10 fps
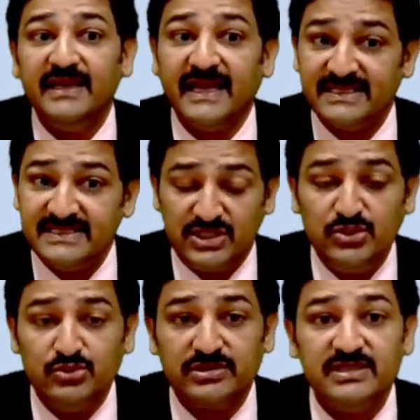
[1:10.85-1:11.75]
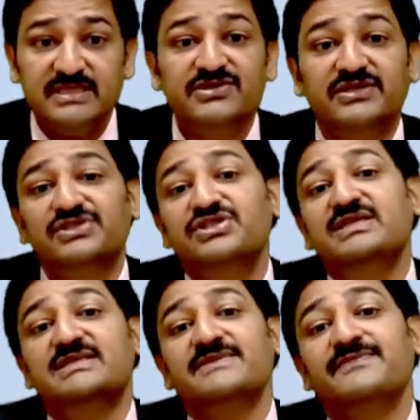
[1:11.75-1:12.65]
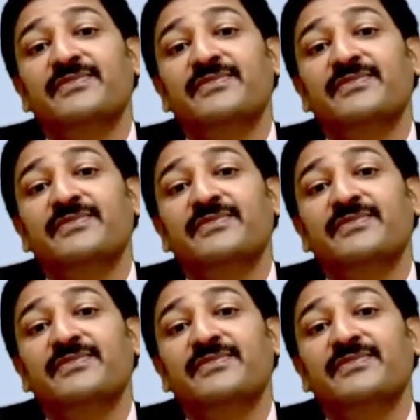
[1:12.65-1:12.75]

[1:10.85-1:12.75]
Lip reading: execute strategies